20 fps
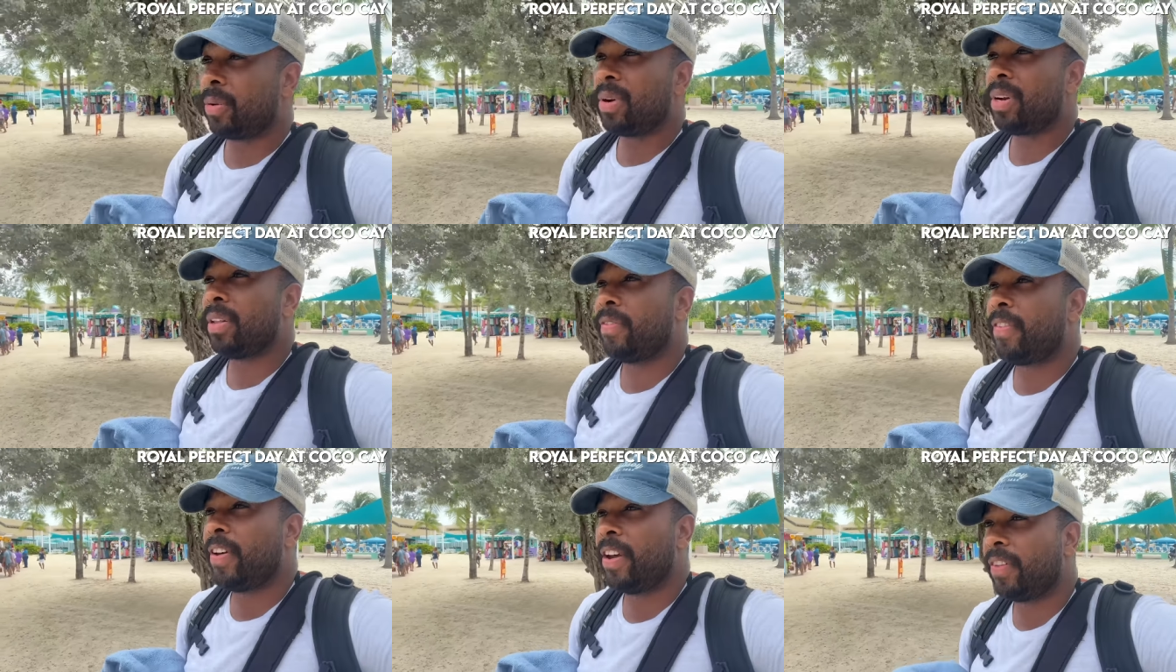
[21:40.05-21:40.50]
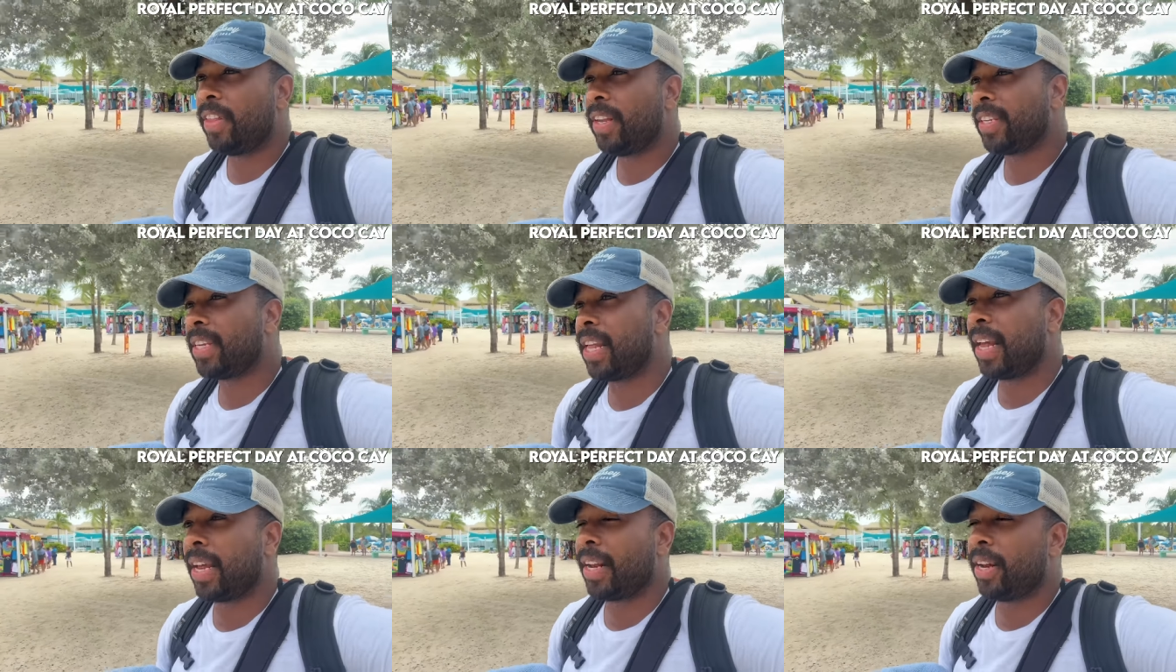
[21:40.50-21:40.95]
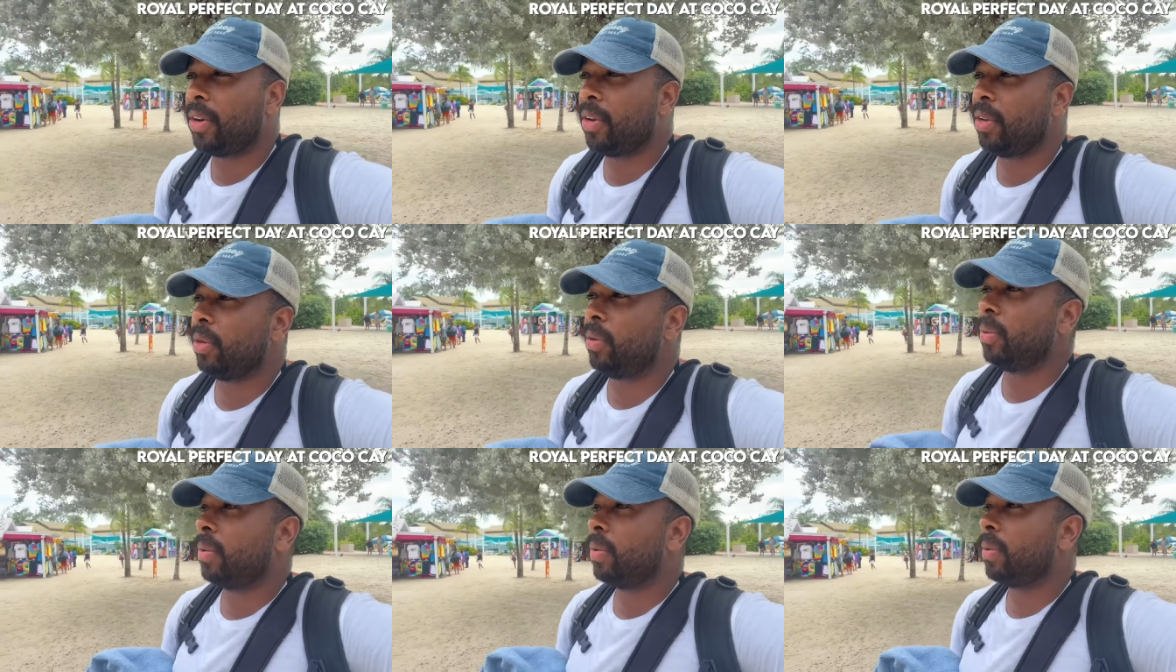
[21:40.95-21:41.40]
one of the favorite things I like to
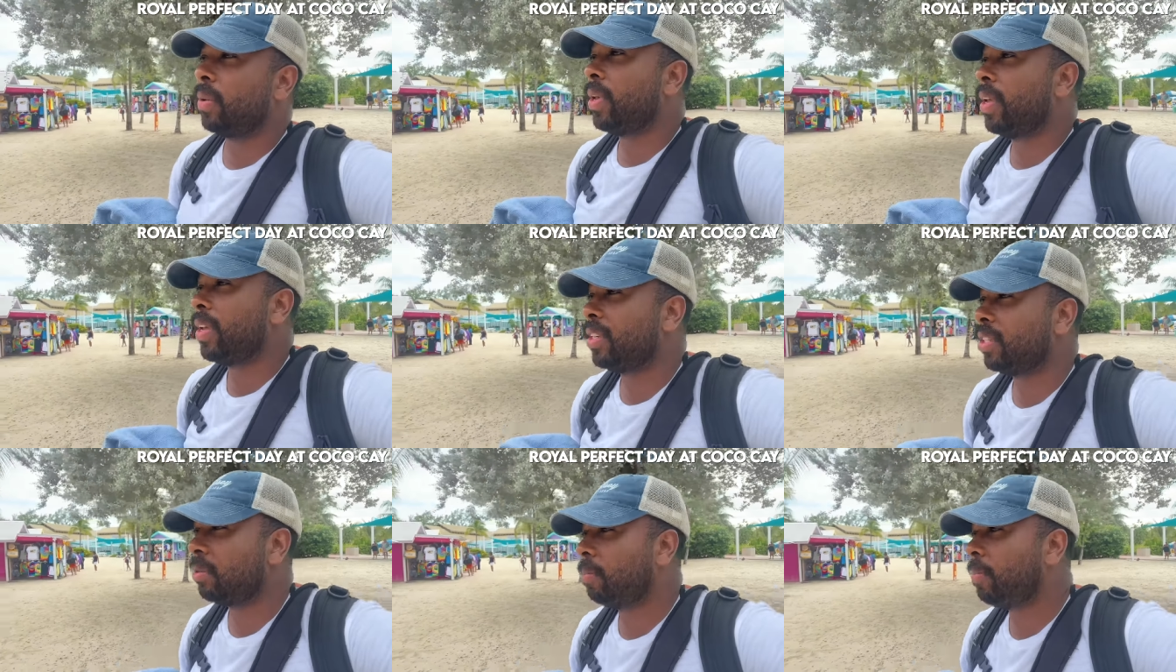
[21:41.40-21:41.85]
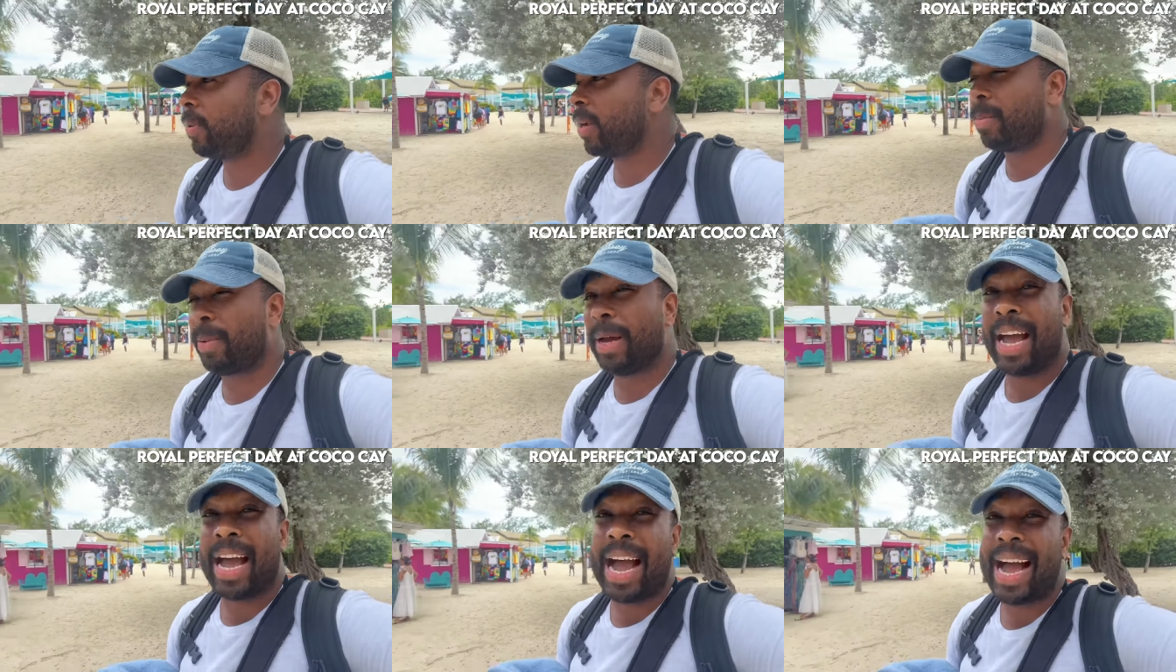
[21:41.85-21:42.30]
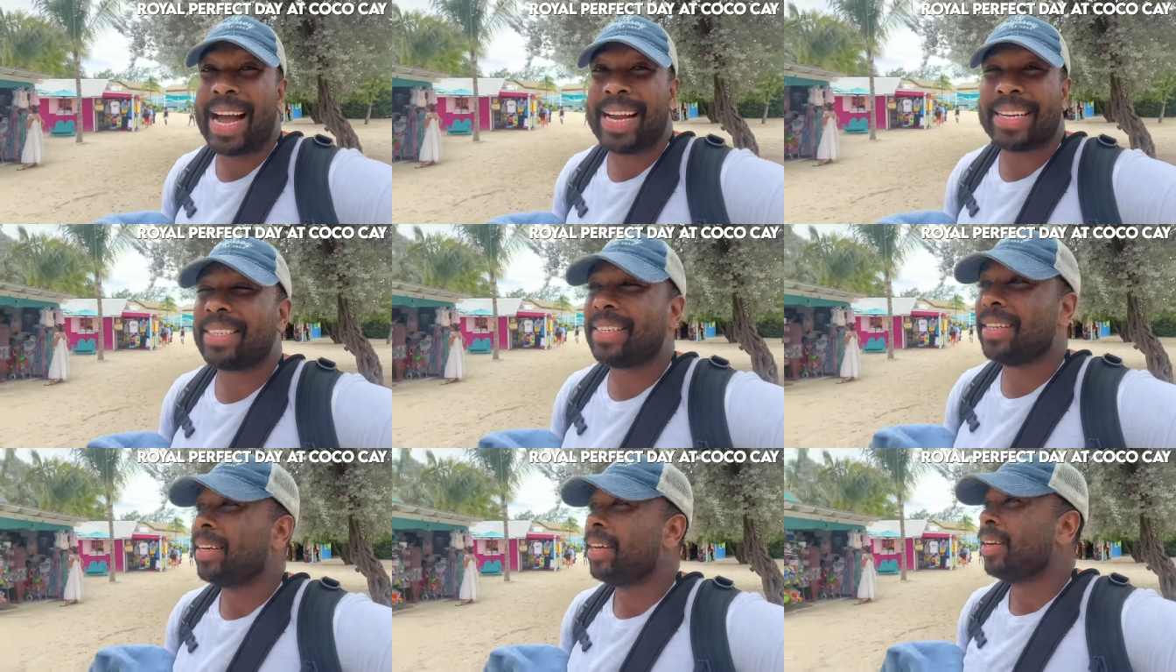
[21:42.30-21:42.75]
do is pick up a
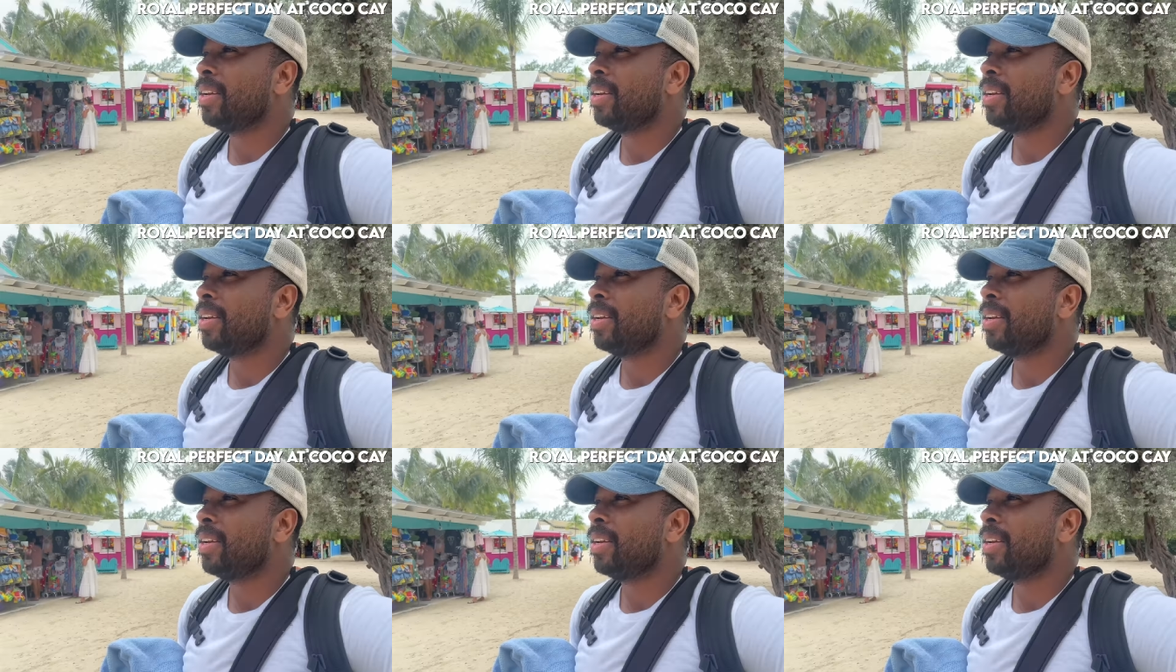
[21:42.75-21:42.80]
hat.